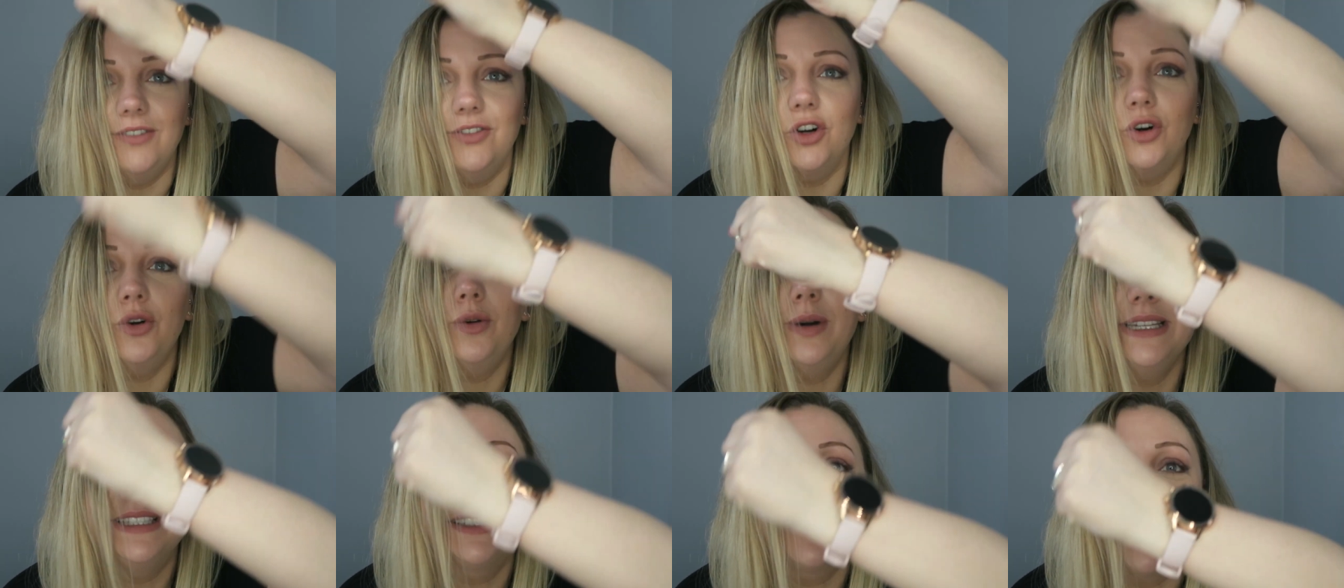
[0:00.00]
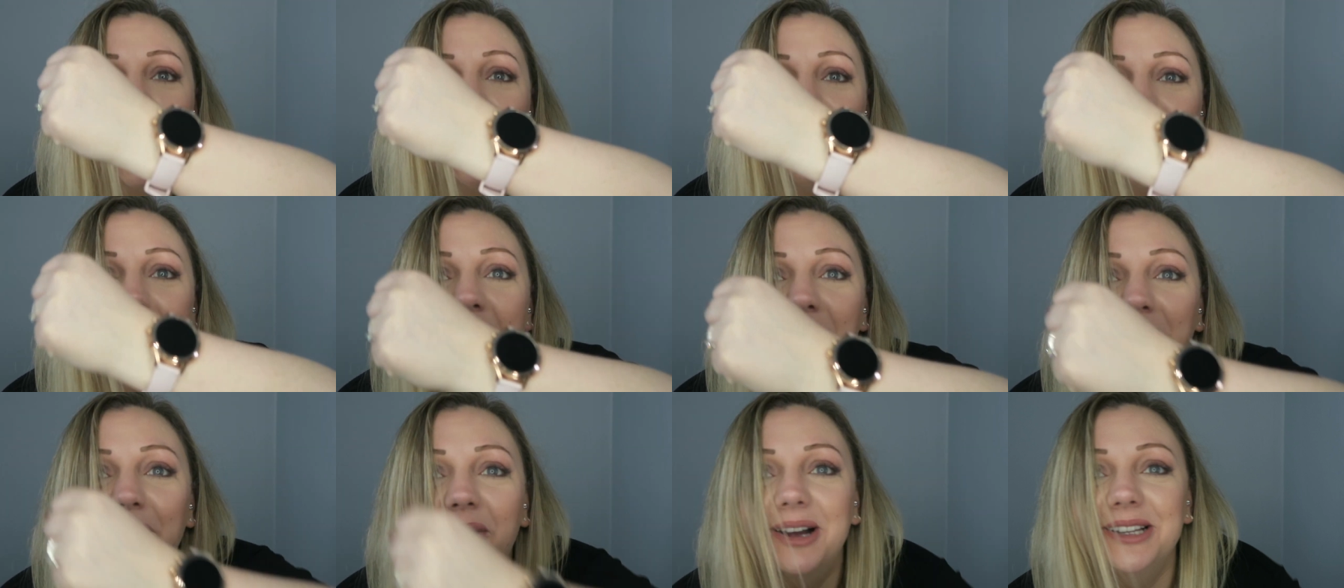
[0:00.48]
I've always
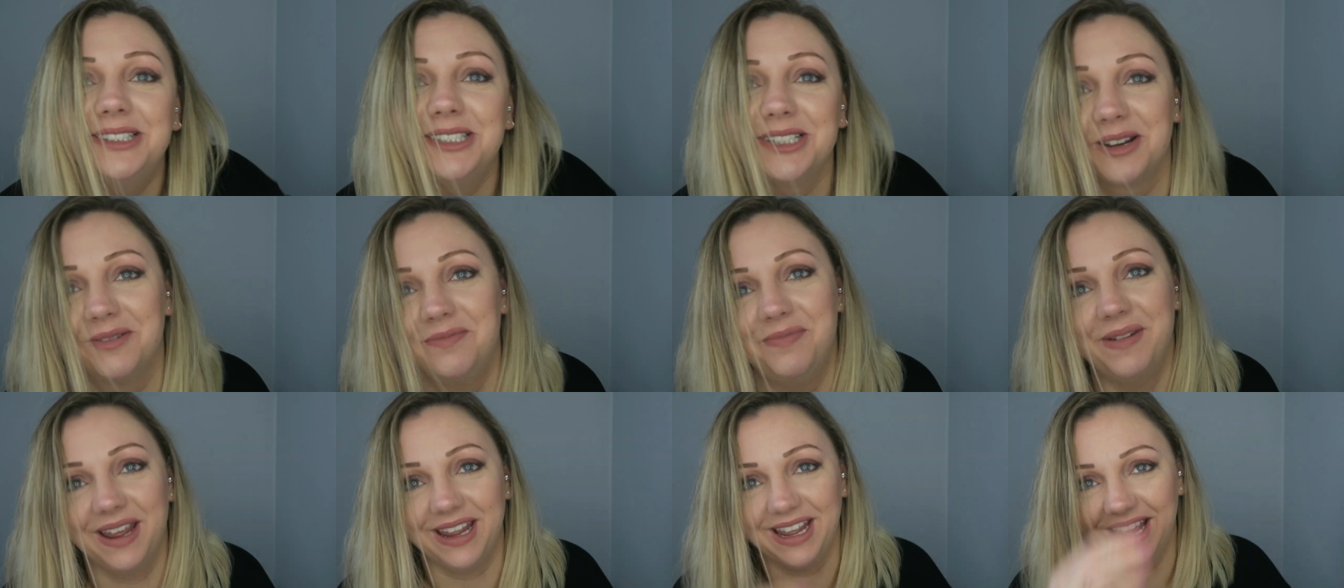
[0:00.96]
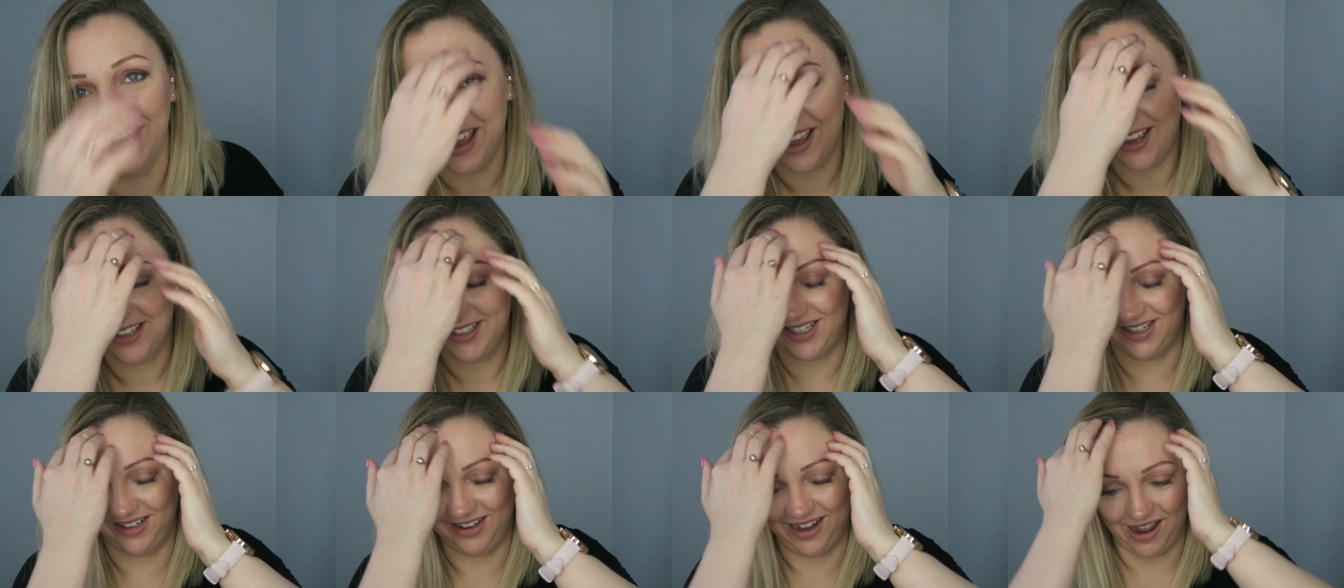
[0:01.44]
got my watch on me.
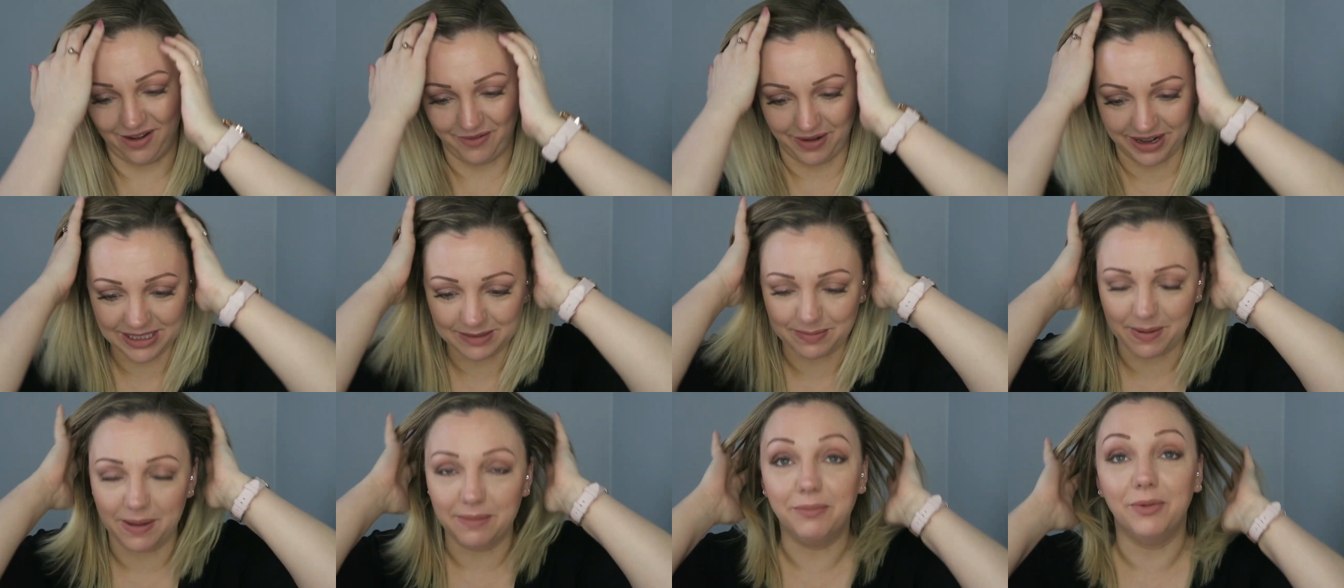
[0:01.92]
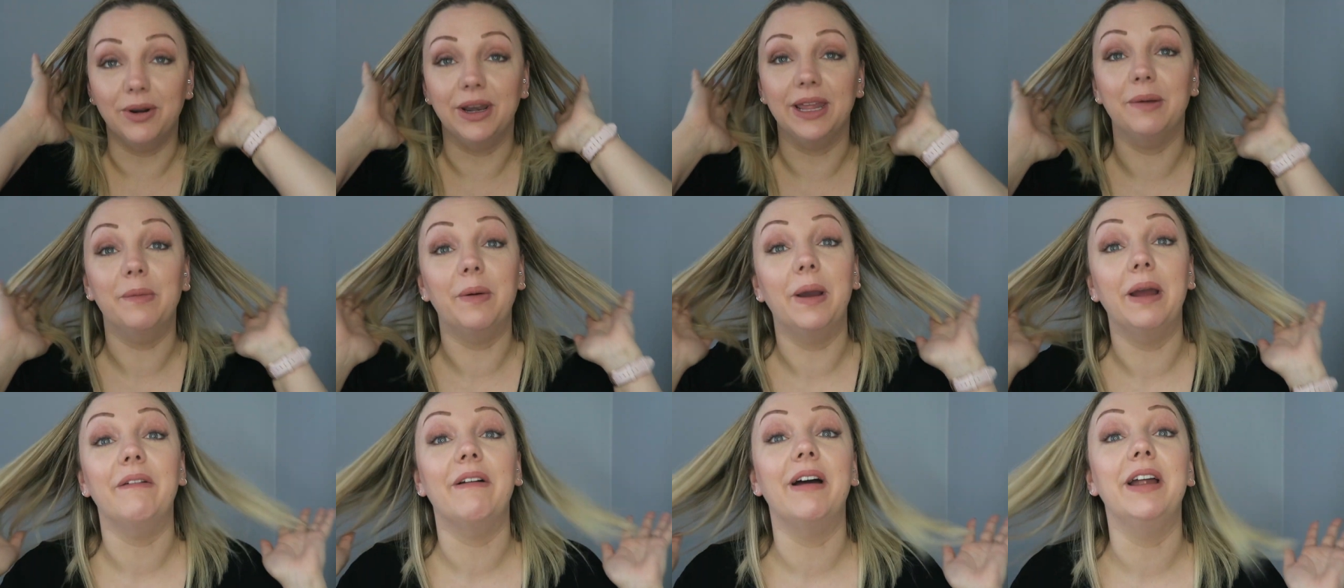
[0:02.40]
So now I spend
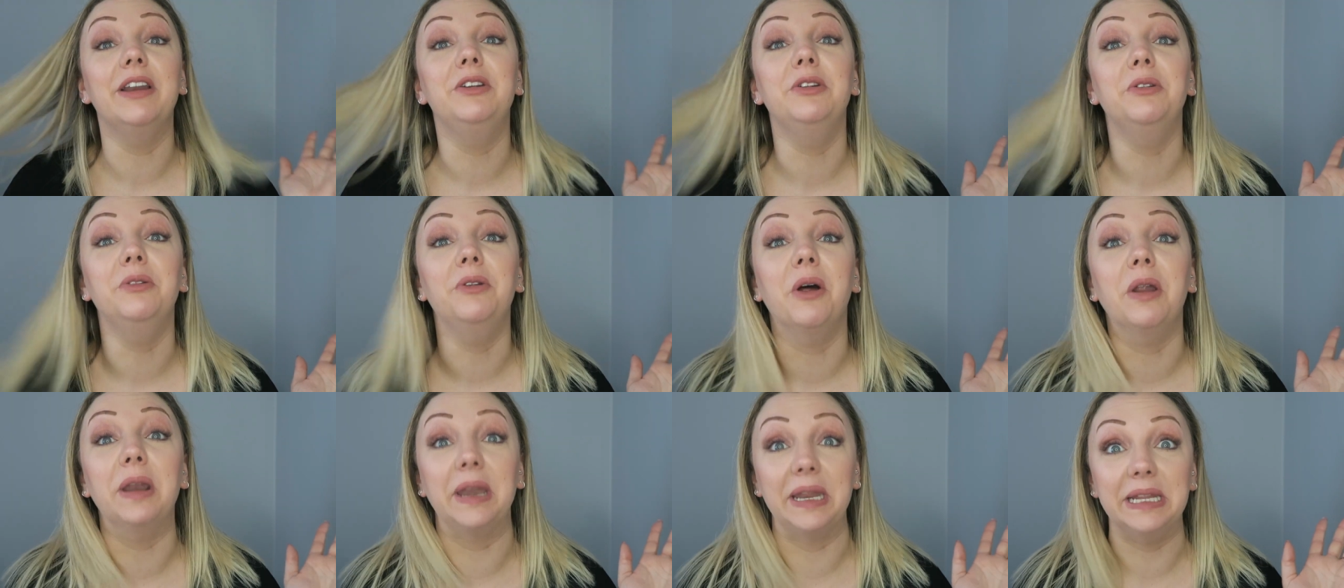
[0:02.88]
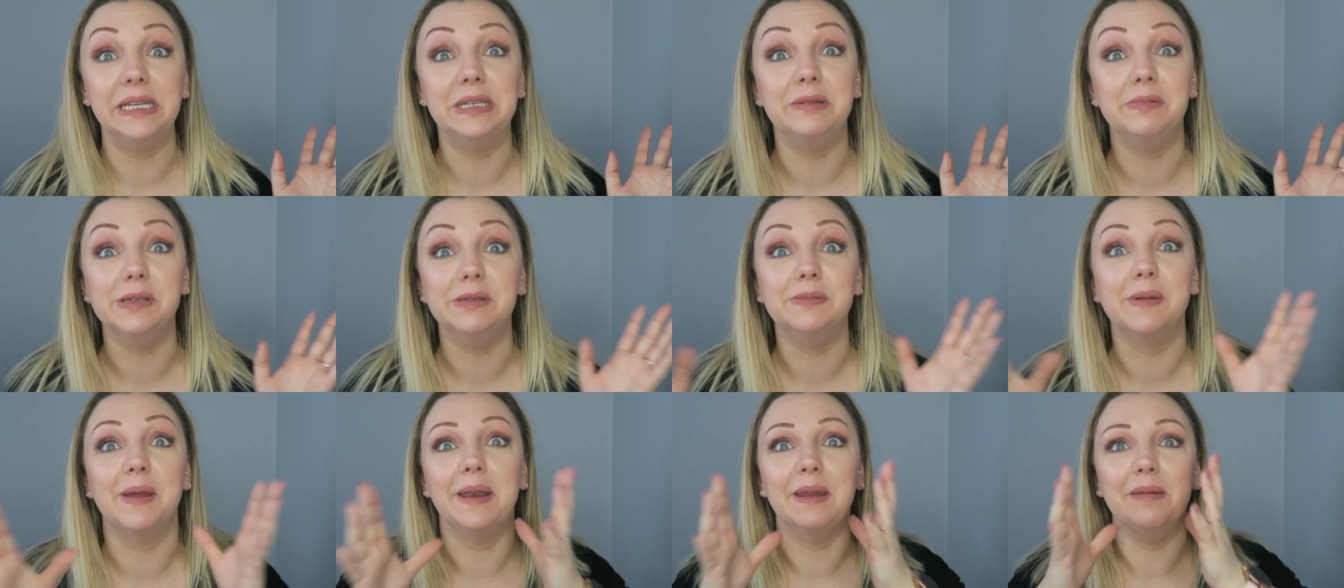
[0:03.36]
money where I do not need
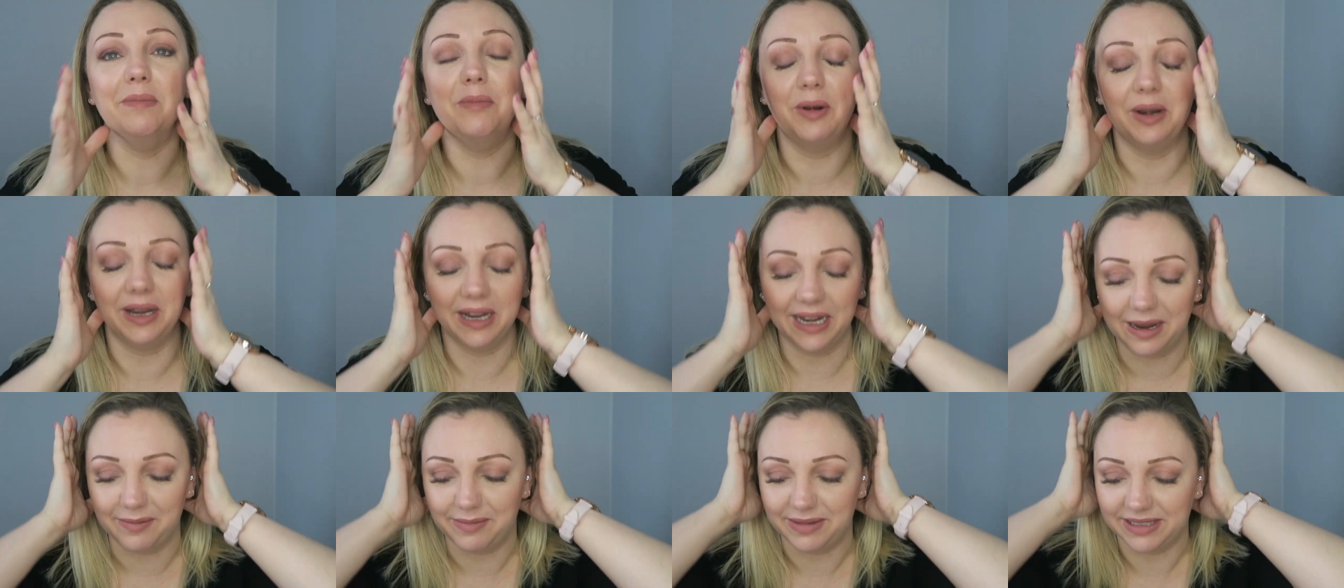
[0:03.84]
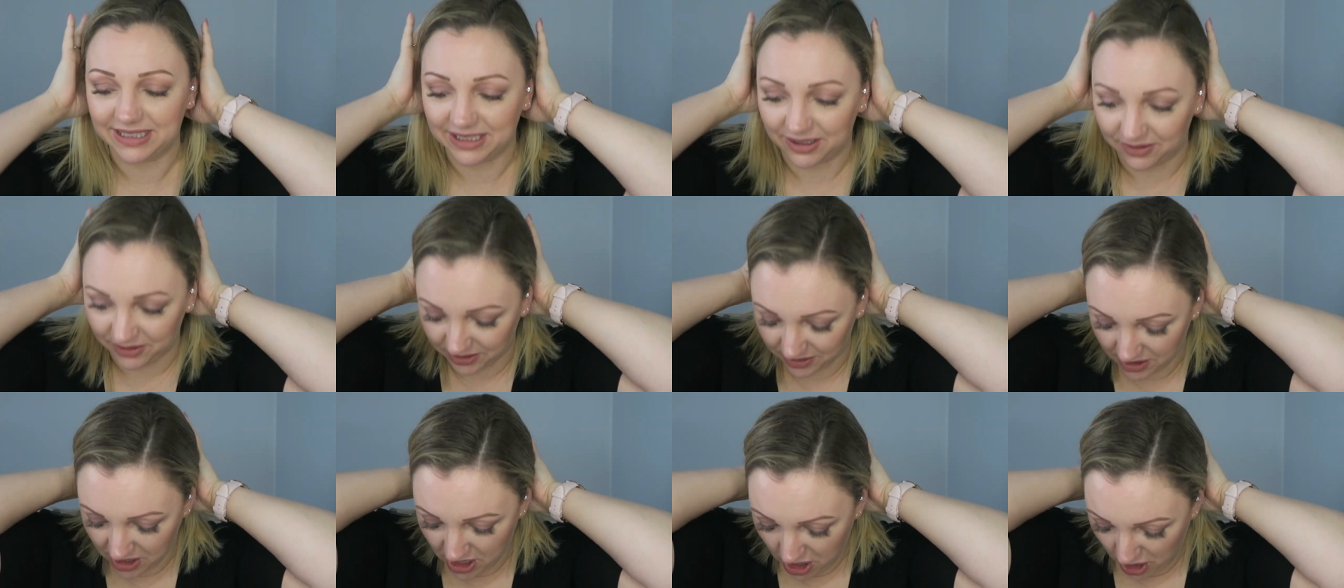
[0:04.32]
to be spending money, let me
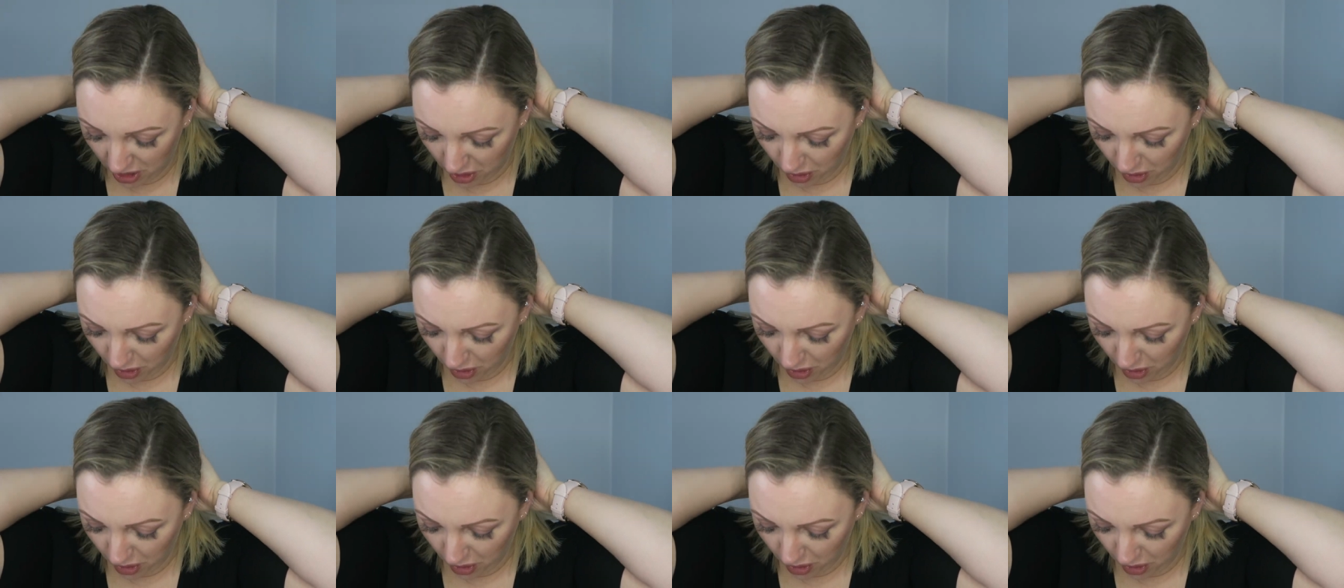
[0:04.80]
tell you.